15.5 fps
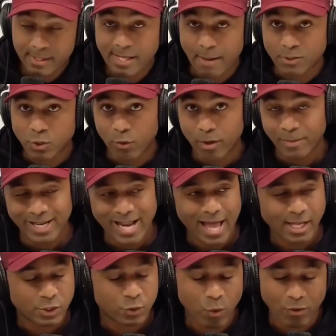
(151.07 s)
This episode of $1 Million
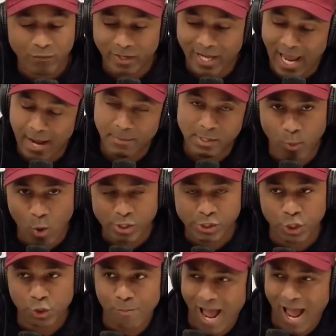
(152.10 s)
Worth of Game is brought
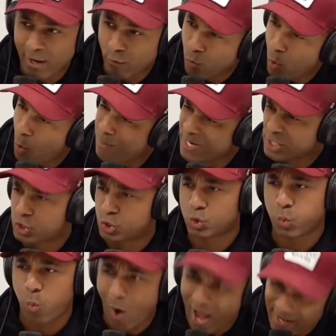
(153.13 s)
to you by Roman
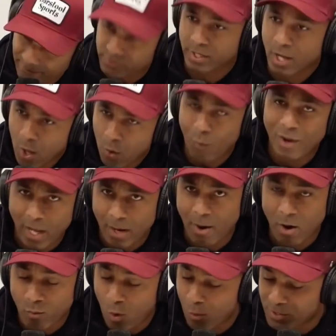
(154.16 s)
Swipes. One thing
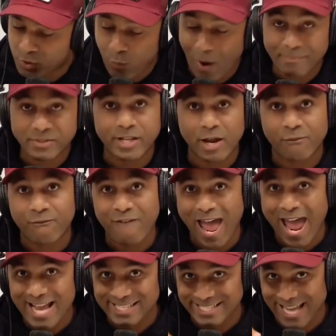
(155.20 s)
about Roman Swipes, they're
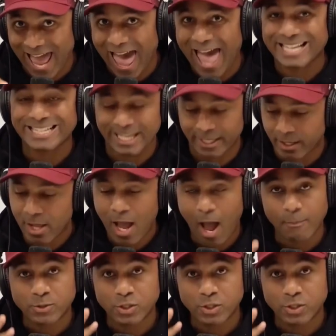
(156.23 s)
fast acting. I'm